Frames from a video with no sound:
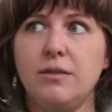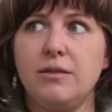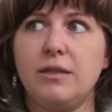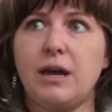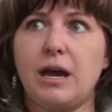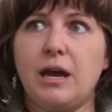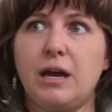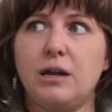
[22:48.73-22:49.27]

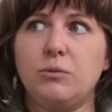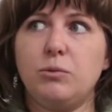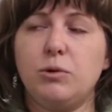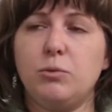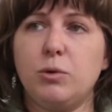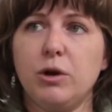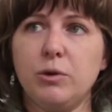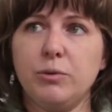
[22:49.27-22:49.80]
that
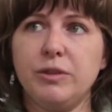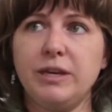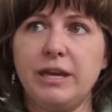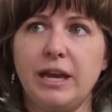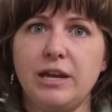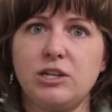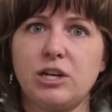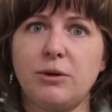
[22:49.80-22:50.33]
would work with the
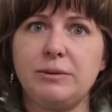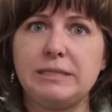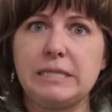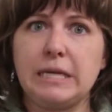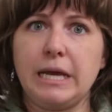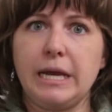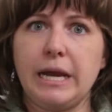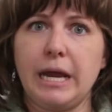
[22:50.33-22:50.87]
gauge I was
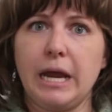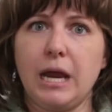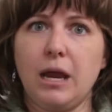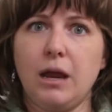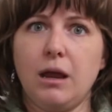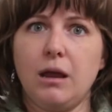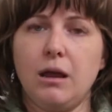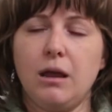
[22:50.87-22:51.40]

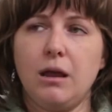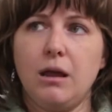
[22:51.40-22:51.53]
getting,